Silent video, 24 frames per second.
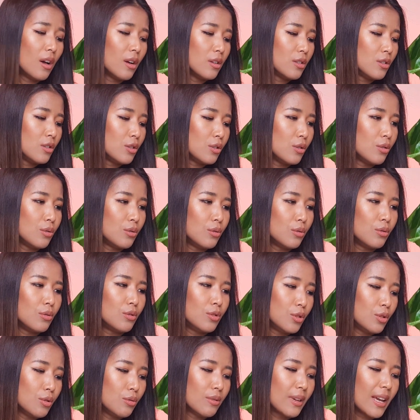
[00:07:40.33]

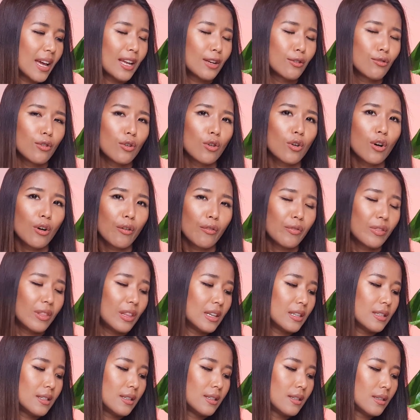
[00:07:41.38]
to get rid of
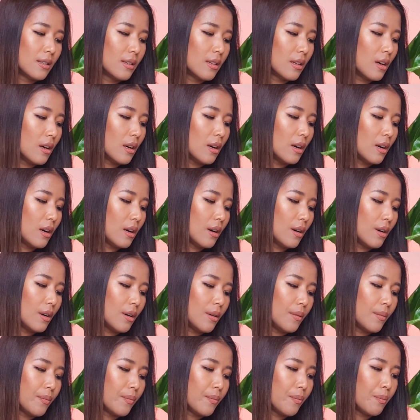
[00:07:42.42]
this
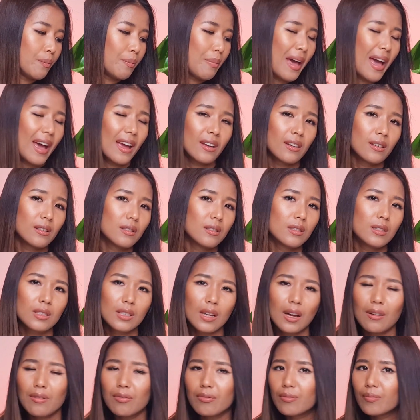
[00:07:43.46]
bad
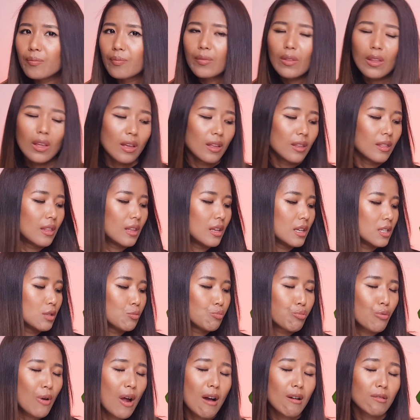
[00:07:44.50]
stuff, this
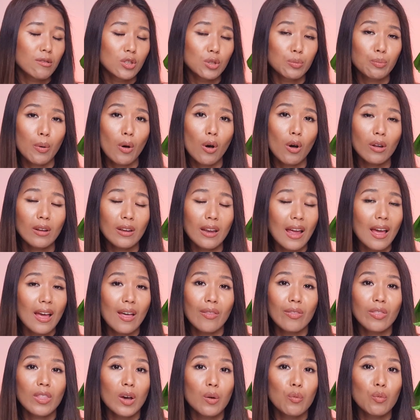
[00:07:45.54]
brown spot,
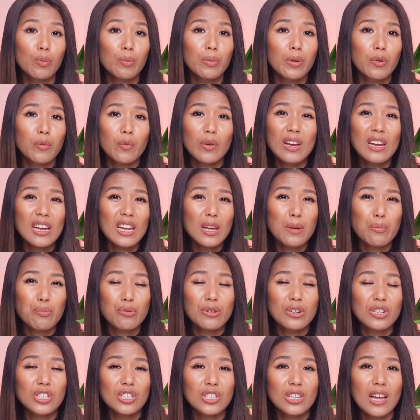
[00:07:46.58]
and that will be really
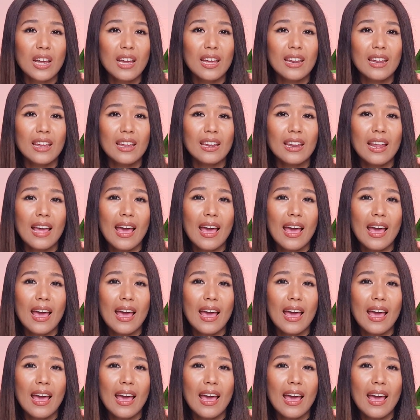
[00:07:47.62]
appreciated.